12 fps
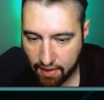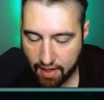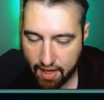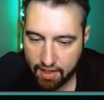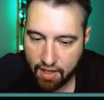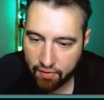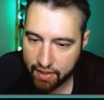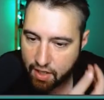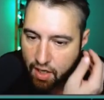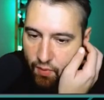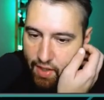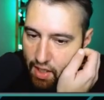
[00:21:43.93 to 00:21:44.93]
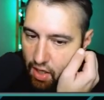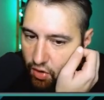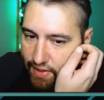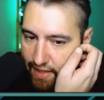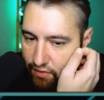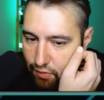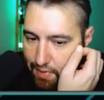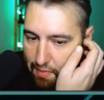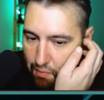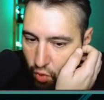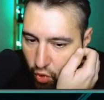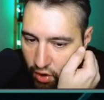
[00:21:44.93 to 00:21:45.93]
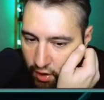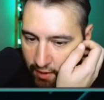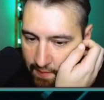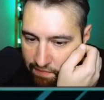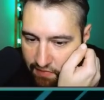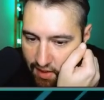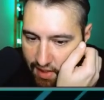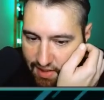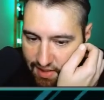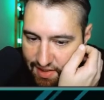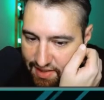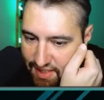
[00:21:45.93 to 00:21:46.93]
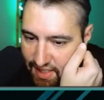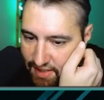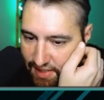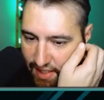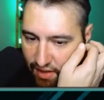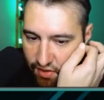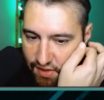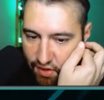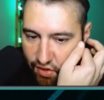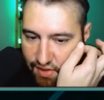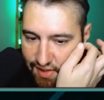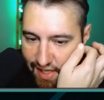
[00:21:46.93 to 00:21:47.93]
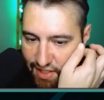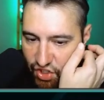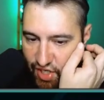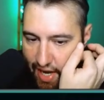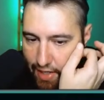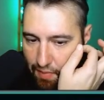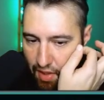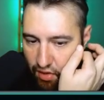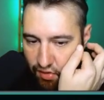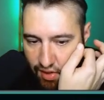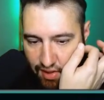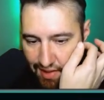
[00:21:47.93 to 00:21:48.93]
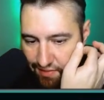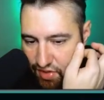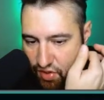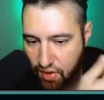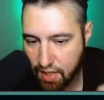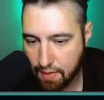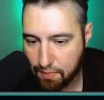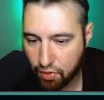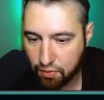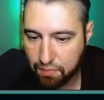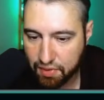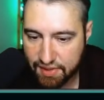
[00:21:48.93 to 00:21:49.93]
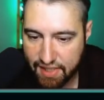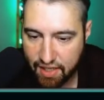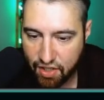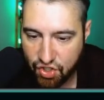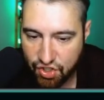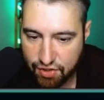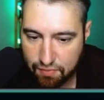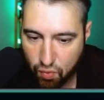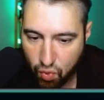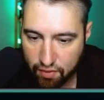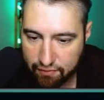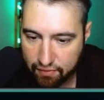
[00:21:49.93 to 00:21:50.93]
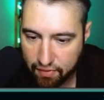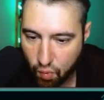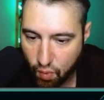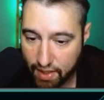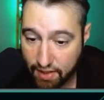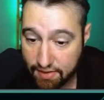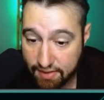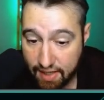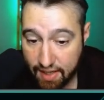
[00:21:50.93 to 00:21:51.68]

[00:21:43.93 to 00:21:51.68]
And here we go, we can go down a little bit more into the details. It looks like Shadow Ball, it gives you a couple percentages more for the wins.